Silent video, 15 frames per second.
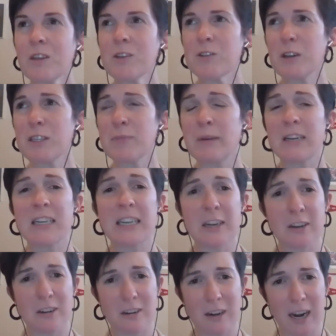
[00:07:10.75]
So I spent a
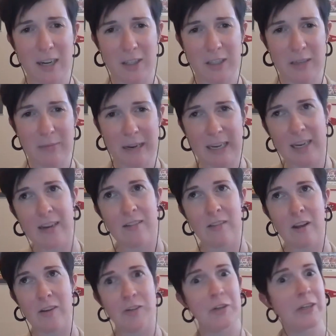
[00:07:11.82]
year actually making
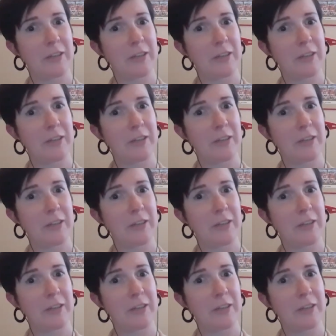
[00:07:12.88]
laundry